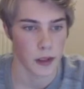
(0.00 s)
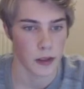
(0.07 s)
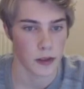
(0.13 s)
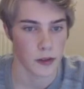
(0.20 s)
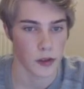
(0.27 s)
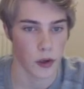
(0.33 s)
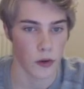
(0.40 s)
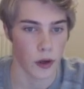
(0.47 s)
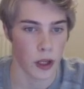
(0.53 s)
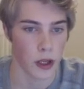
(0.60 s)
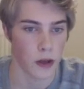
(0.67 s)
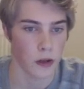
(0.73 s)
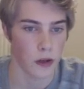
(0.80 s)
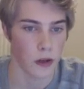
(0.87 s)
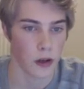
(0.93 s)
so
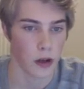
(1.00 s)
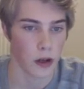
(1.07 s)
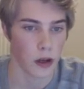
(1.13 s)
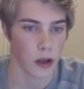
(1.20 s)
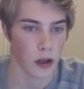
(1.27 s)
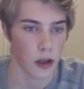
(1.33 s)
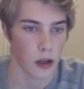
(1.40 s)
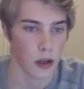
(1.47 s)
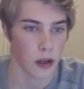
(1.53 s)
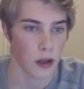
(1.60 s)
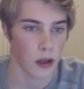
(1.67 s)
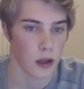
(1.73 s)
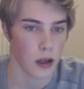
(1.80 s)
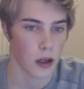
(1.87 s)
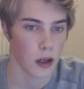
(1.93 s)
here
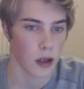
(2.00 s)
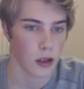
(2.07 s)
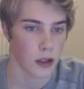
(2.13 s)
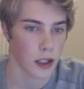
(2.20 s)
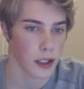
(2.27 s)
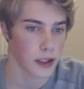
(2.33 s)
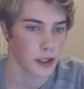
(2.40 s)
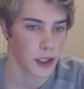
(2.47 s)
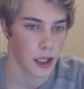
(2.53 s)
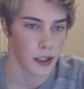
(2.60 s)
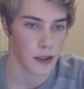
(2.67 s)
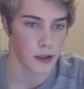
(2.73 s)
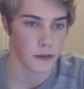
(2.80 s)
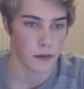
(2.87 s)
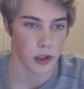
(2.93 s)
uh, king
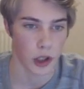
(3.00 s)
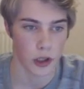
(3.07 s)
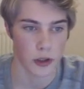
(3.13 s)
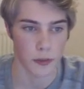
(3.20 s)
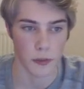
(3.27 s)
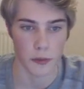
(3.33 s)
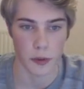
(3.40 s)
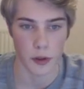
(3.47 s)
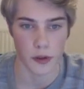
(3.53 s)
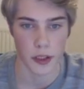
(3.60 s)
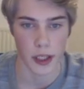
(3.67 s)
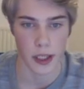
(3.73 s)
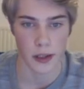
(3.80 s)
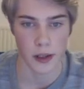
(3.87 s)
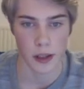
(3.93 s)
g8, trying to promote
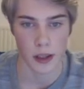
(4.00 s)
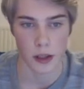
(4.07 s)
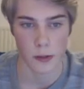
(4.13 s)
again.